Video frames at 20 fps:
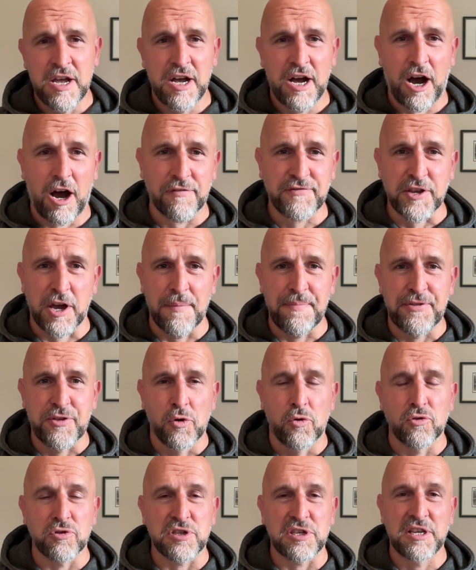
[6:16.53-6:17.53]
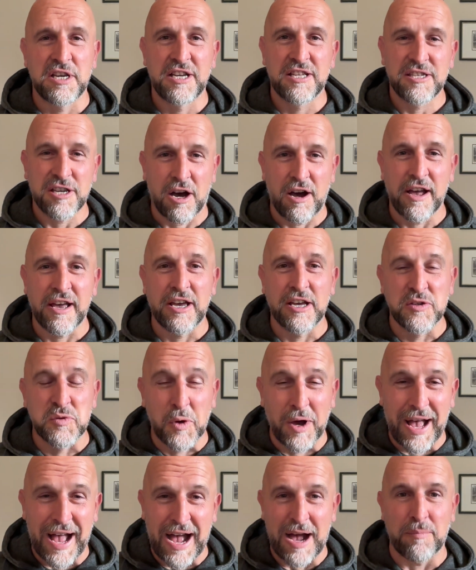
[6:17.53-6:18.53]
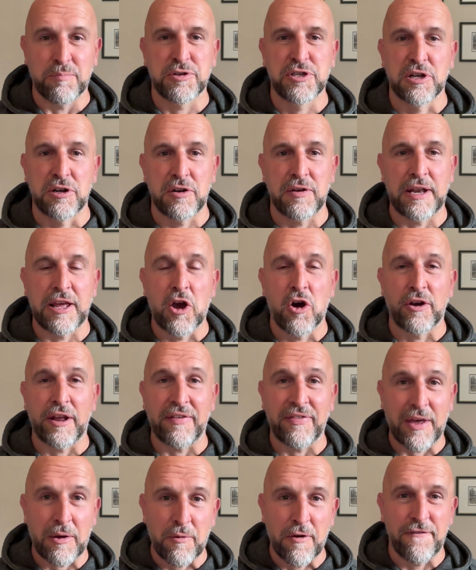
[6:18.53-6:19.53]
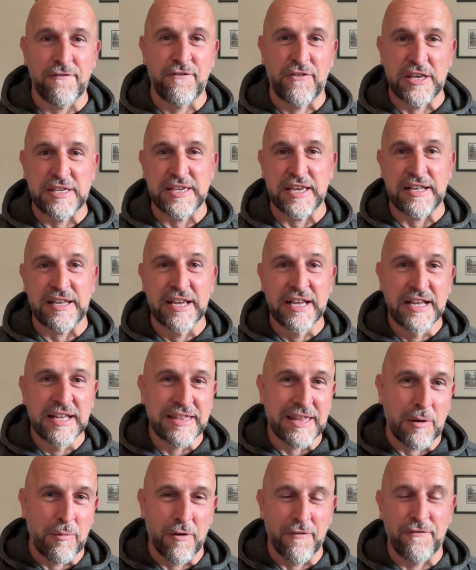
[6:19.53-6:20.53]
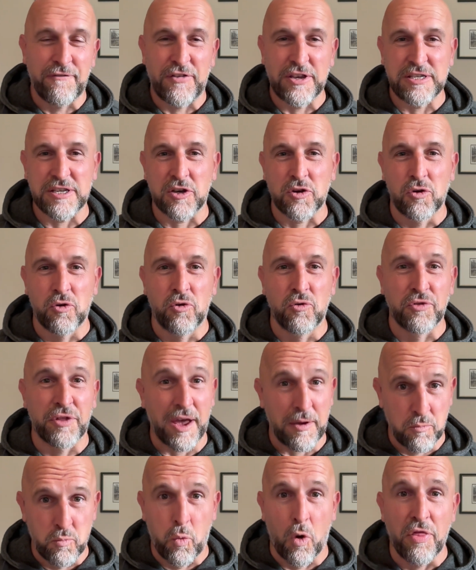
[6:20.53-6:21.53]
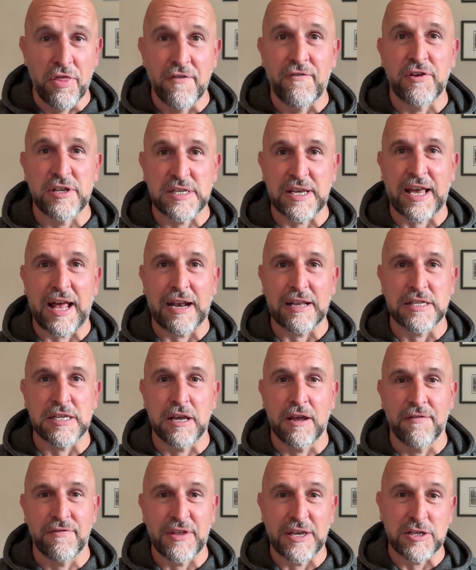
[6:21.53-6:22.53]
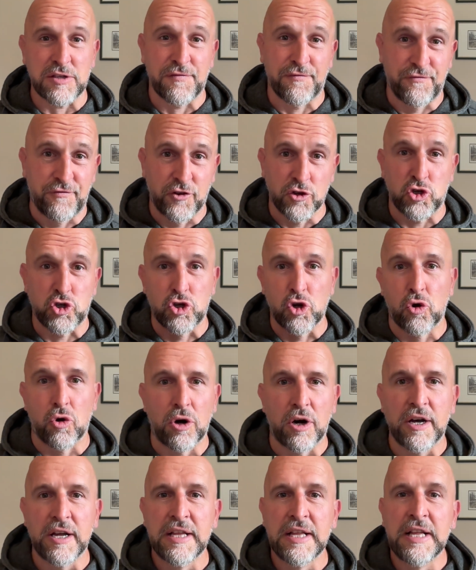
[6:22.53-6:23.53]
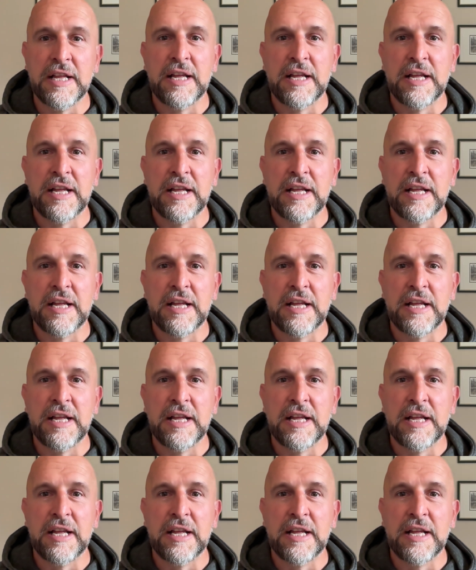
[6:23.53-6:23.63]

Half-time thoughts. Tigers were absolutely on it. They were fizzing. They were physical. They won the physicality of this for sure.